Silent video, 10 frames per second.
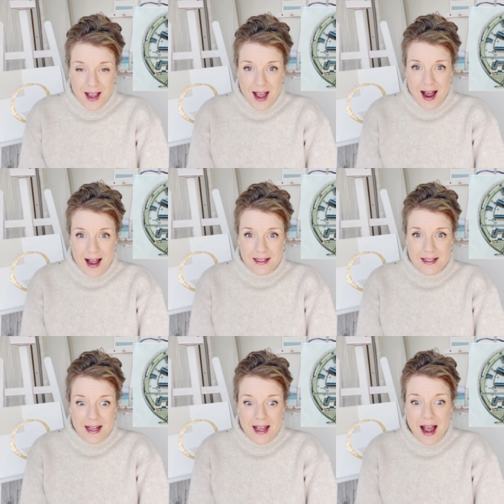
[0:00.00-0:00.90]
and
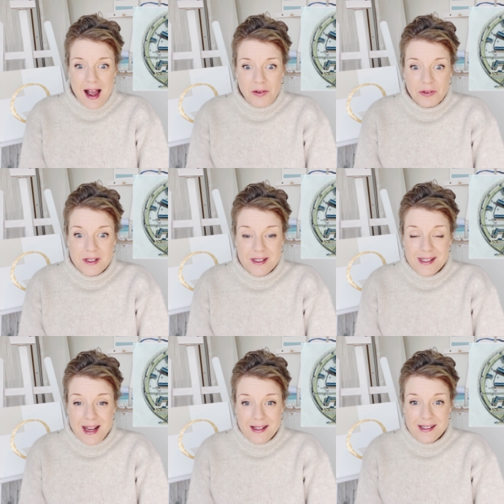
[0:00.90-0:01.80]
it housed
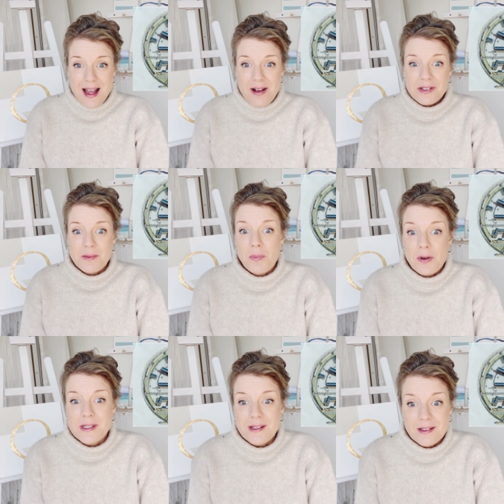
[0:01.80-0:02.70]
6,000
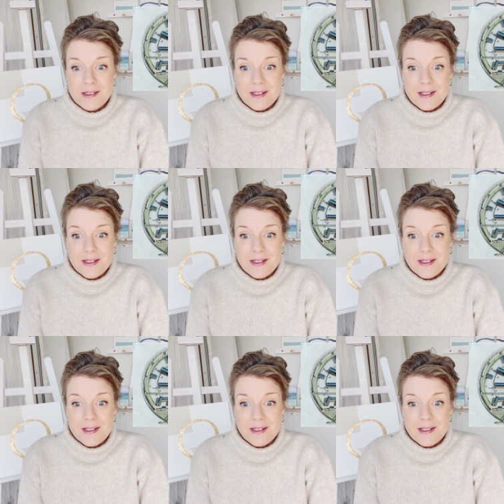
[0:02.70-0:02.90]
prisoners.